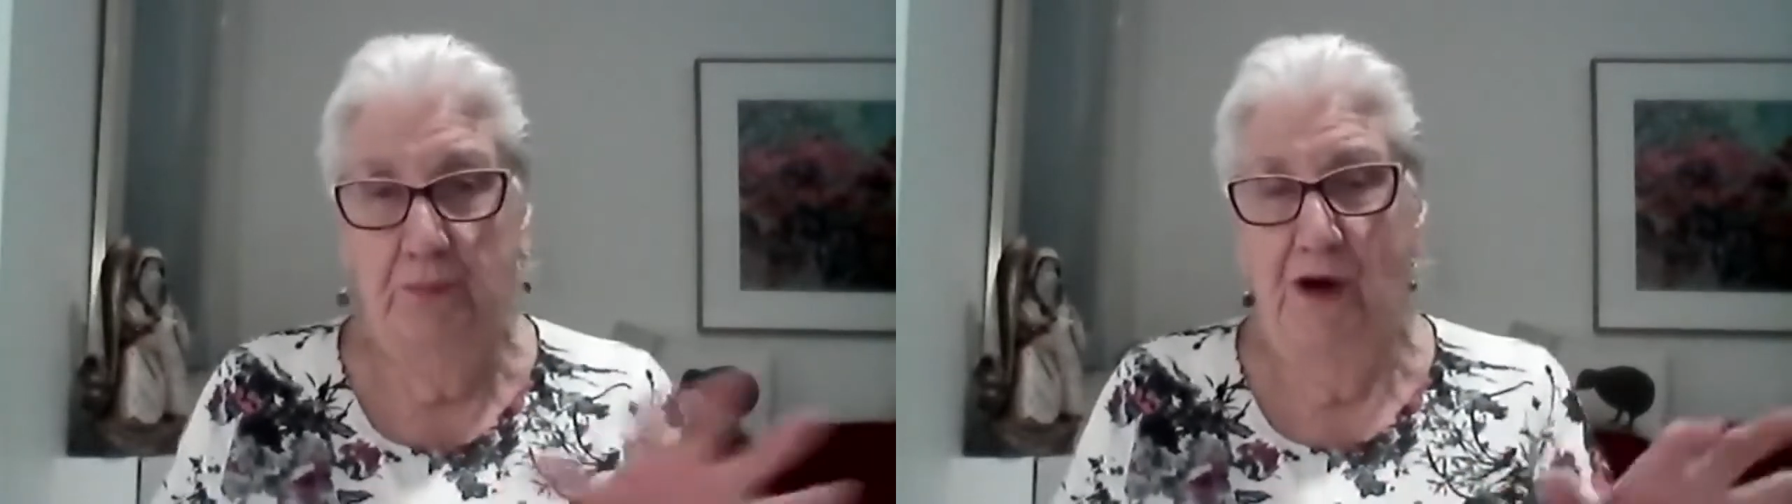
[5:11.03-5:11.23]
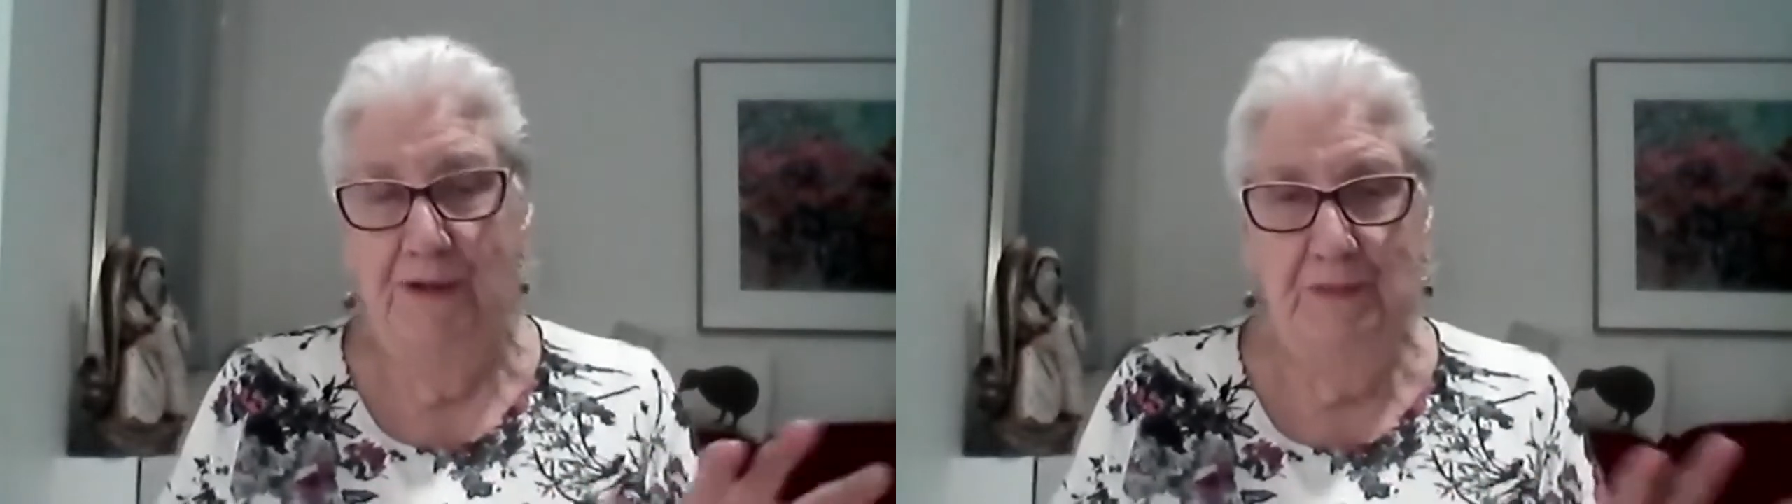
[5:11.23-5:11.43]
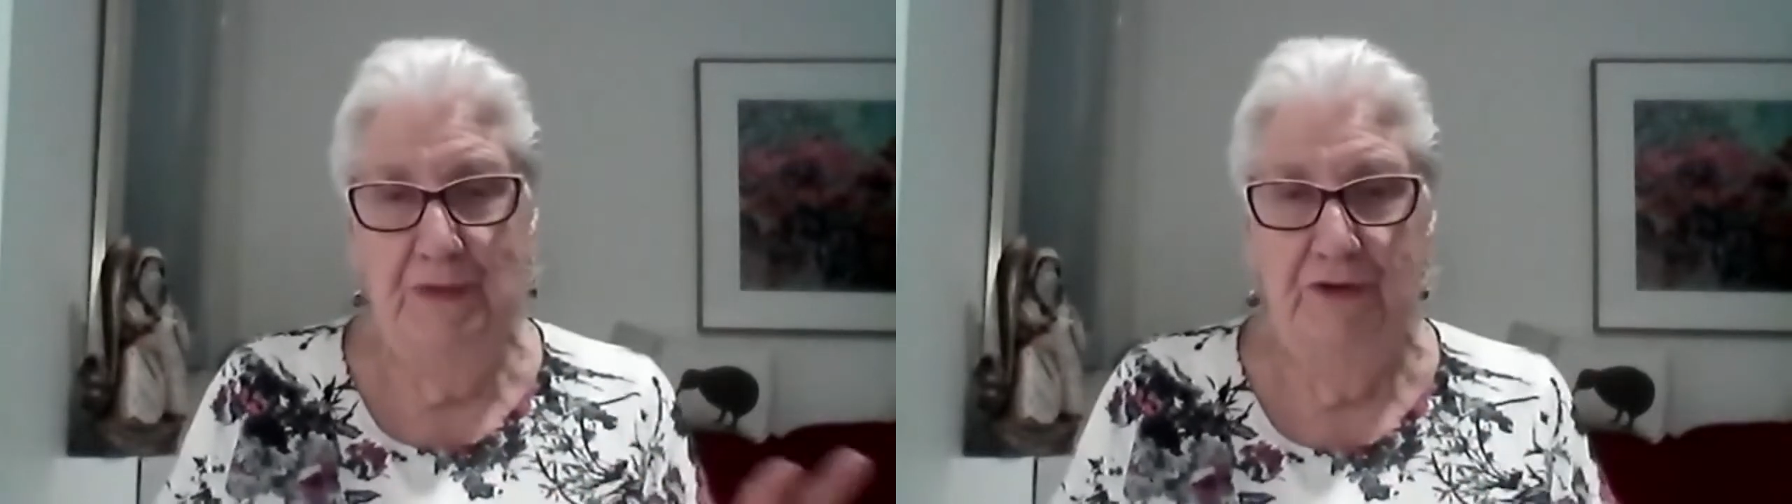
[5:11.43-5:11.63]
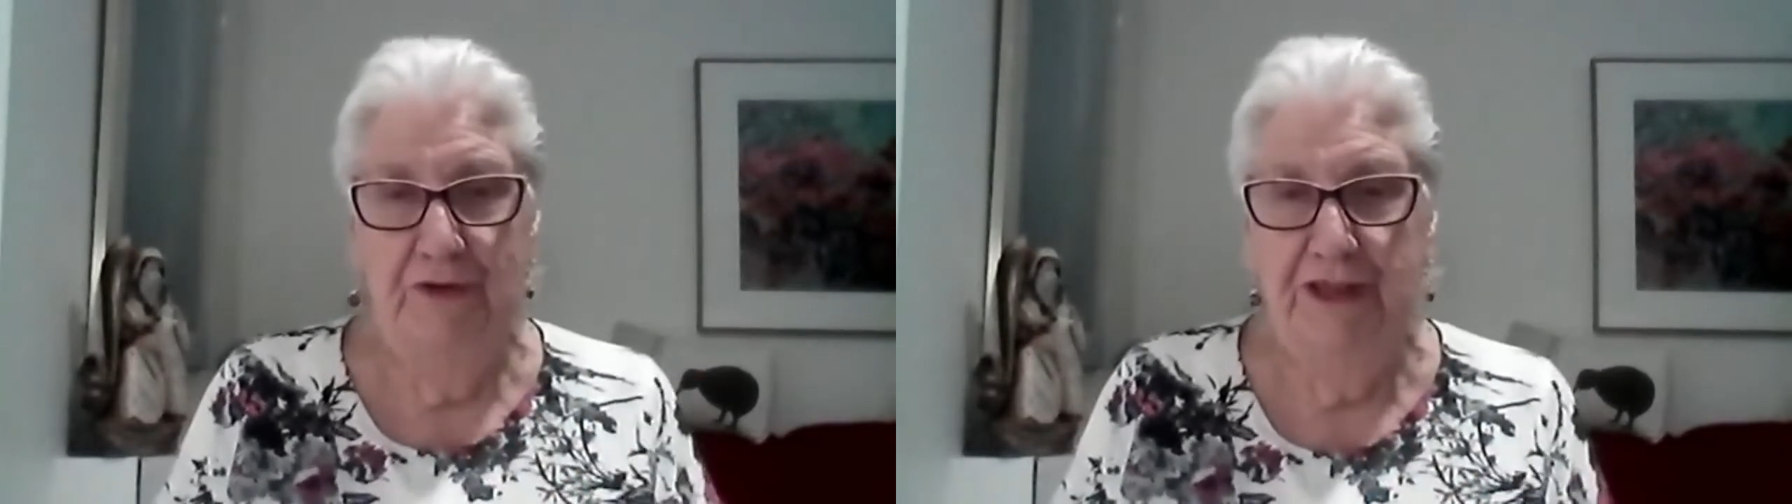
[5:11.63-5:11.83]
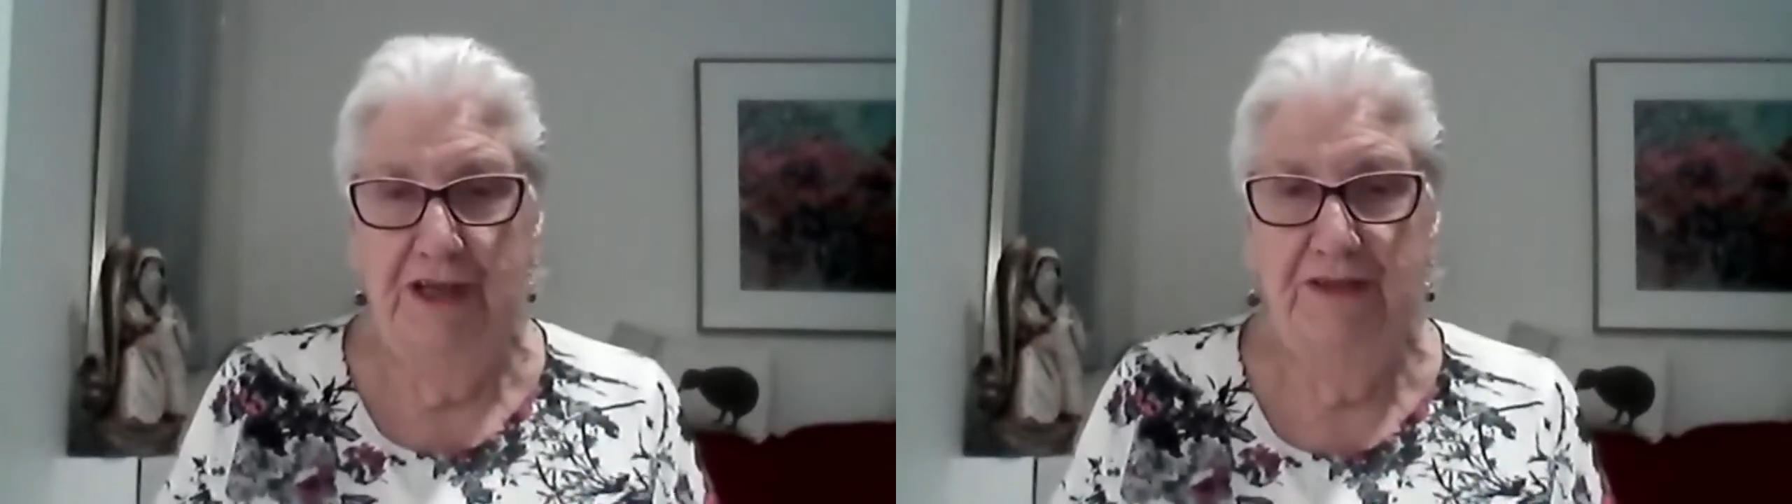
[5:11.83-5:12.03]

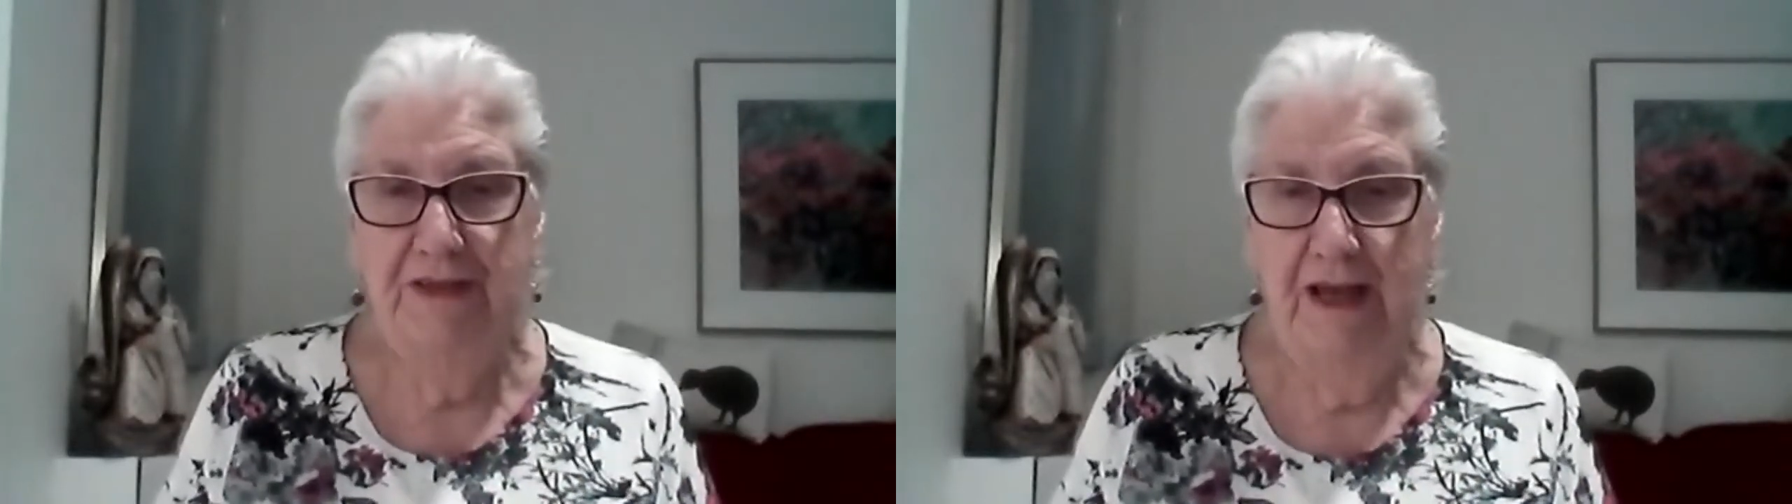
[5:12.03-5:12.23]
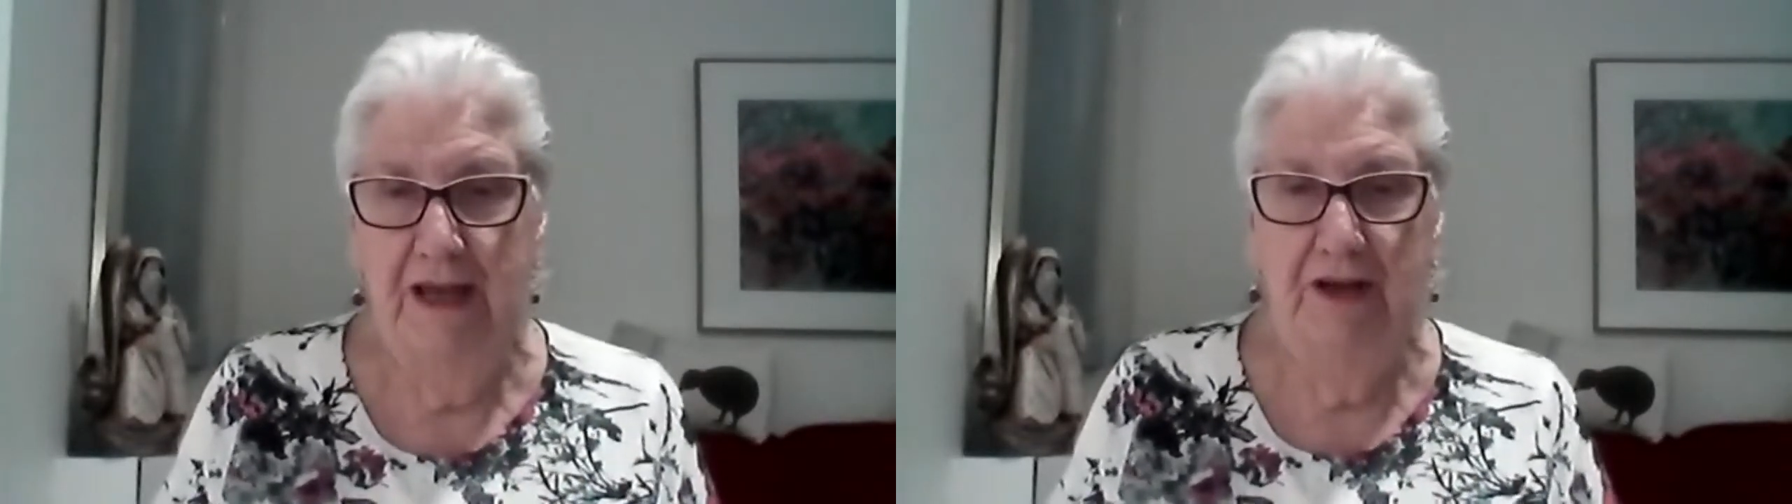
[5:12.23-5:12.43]
primarily today,